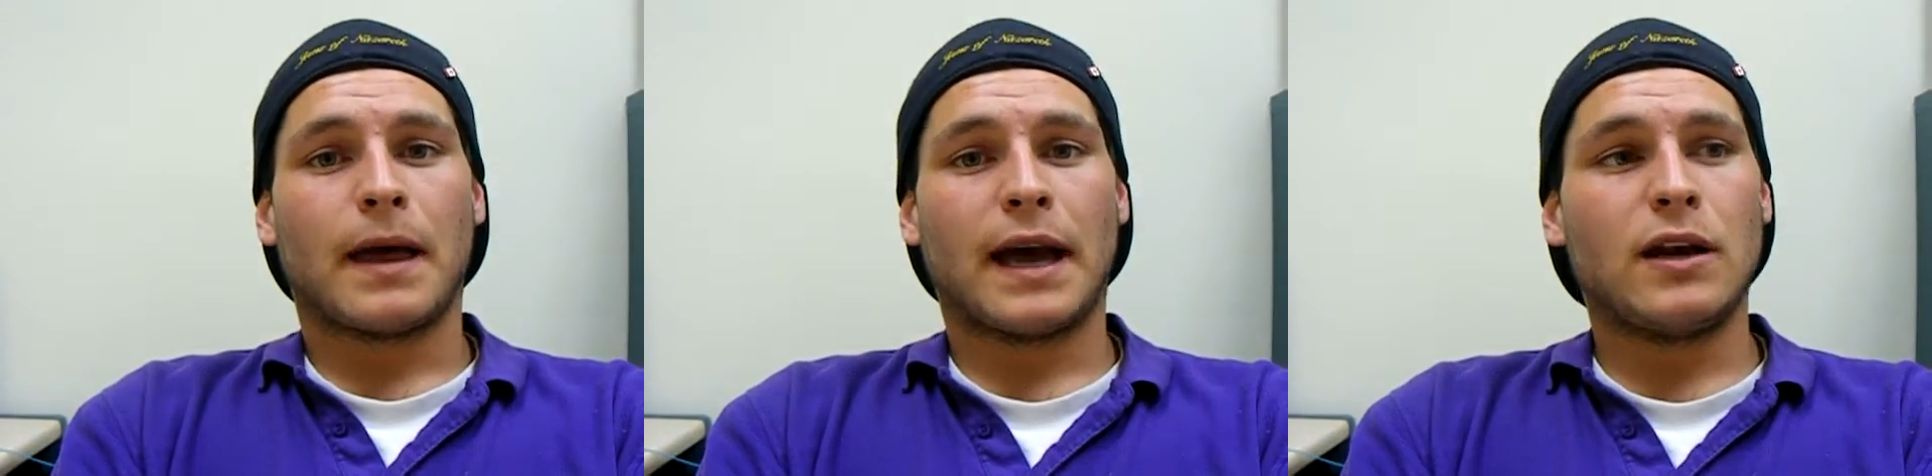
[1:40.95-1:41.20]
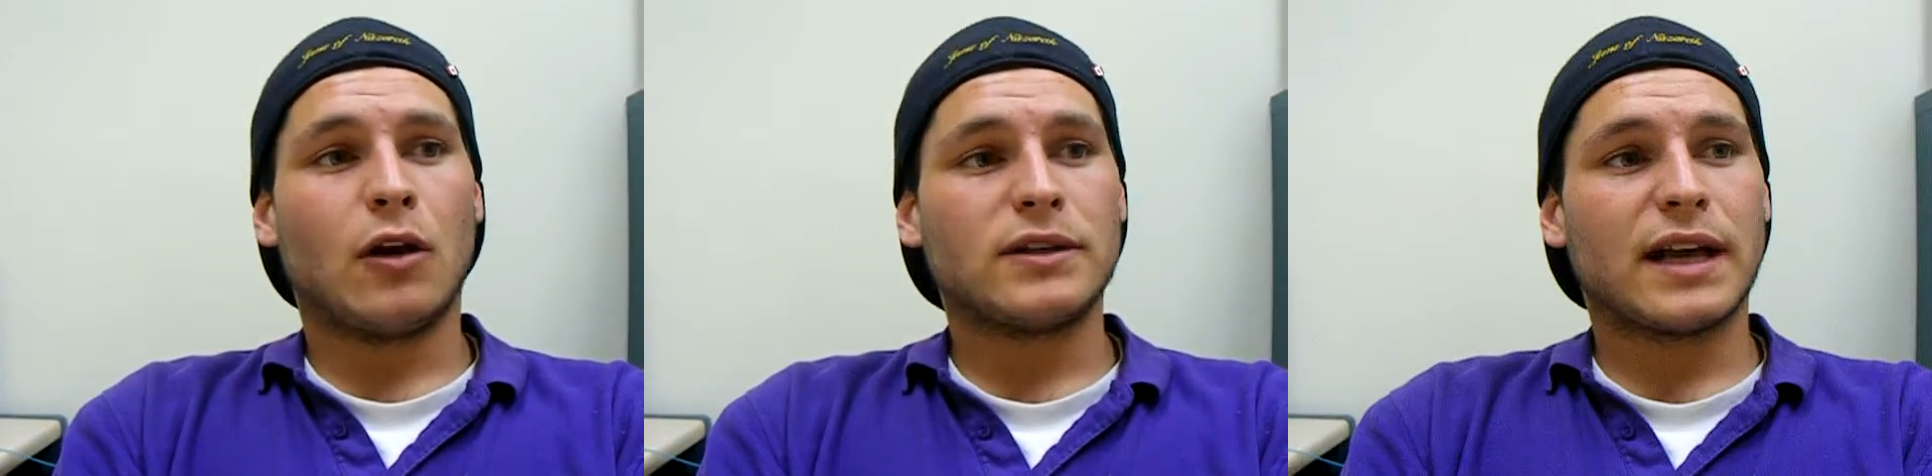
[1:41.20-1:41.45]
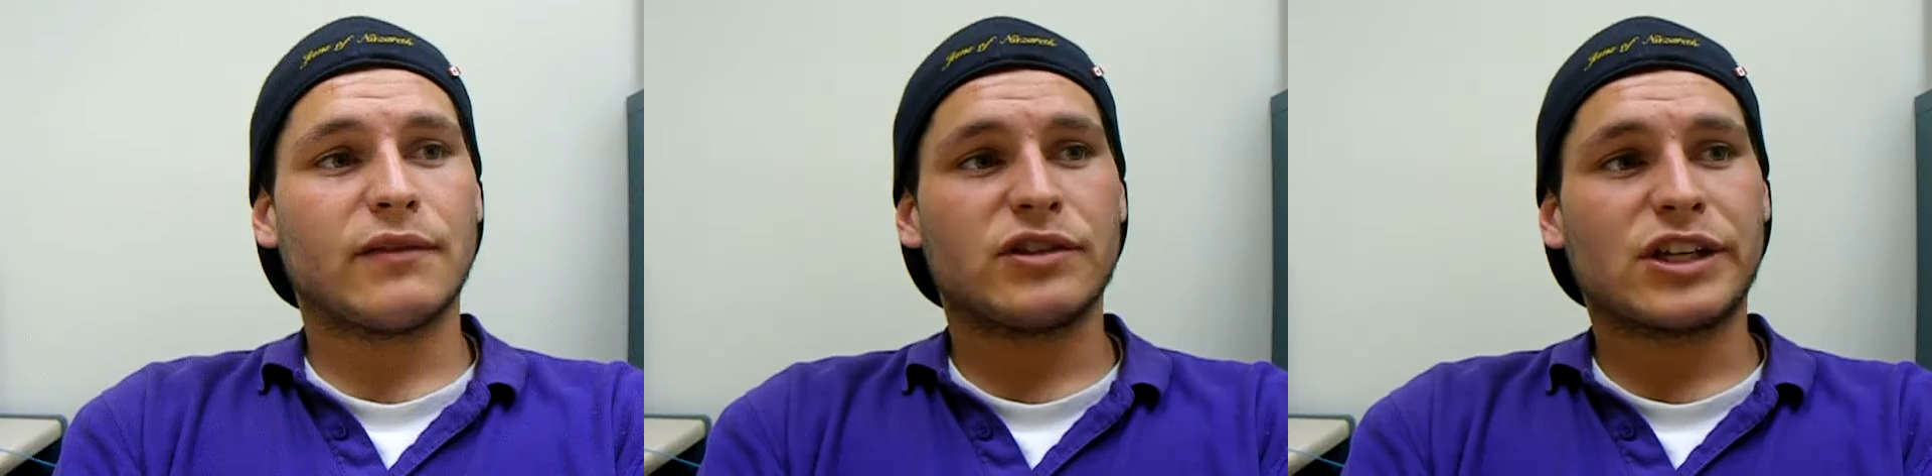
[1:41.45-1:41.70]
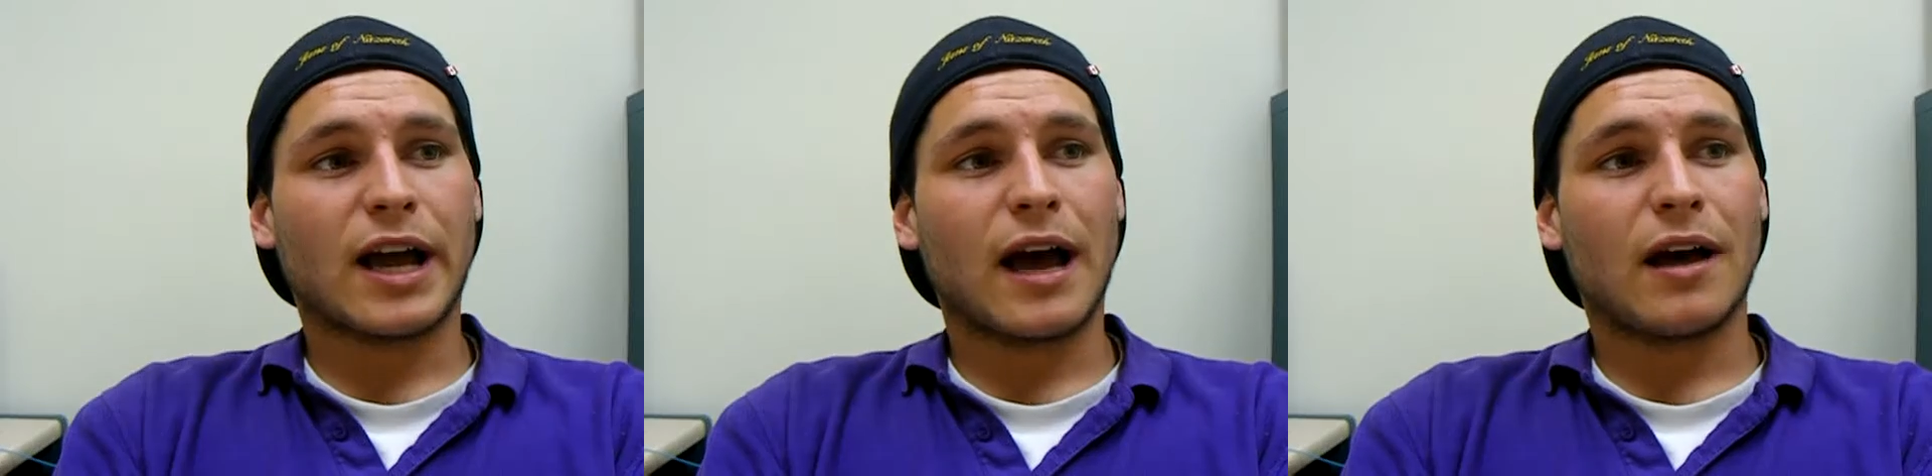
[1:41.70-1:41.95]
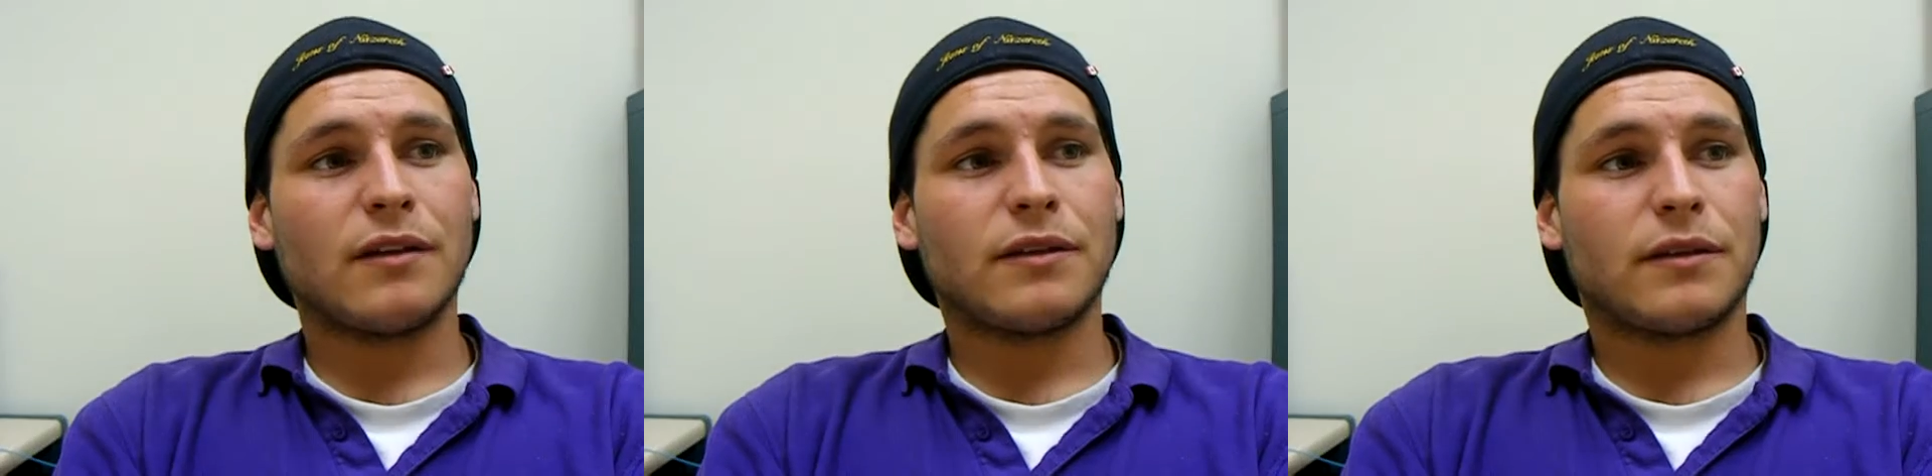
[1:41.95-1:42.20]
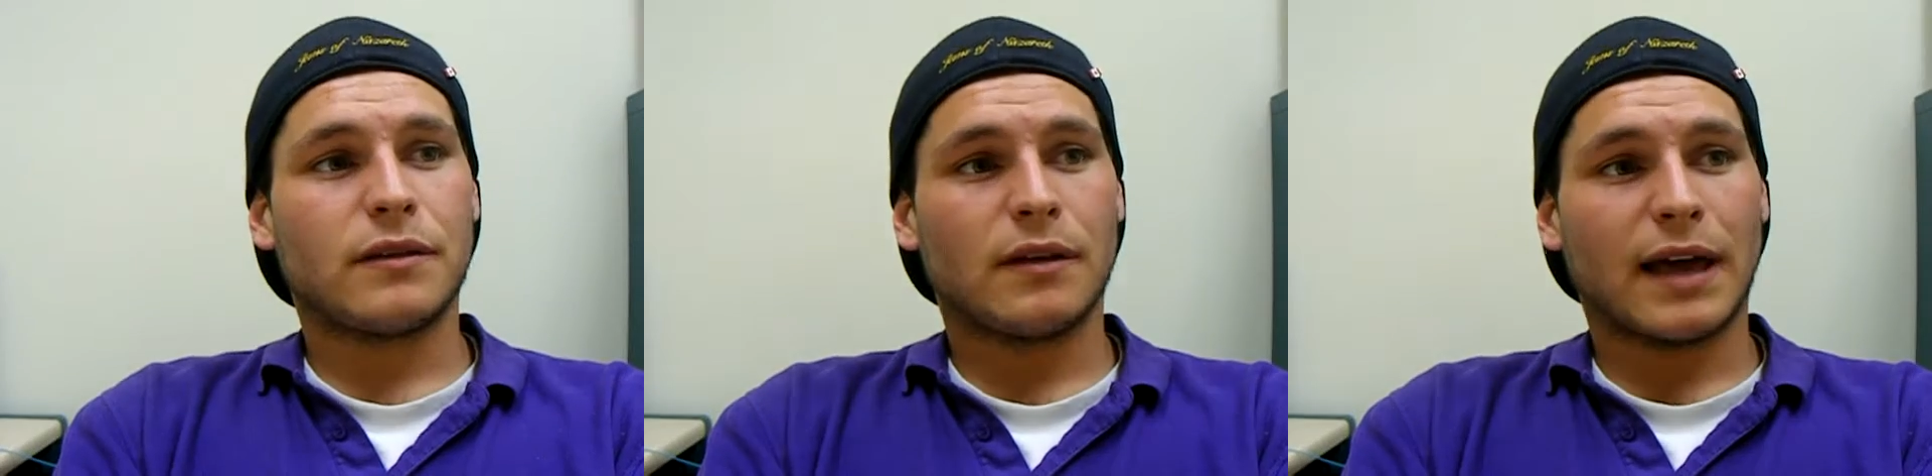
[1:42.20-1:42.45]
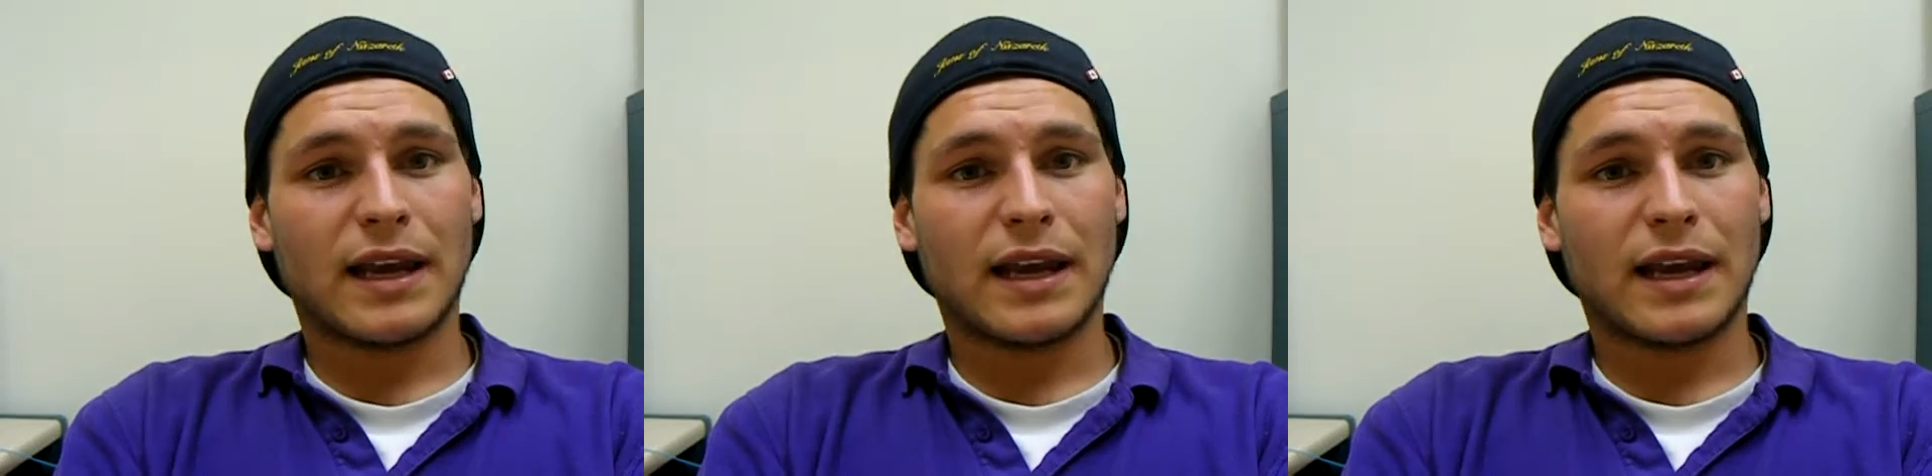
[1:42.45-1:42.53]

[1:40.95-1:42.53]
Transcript: I know to have a child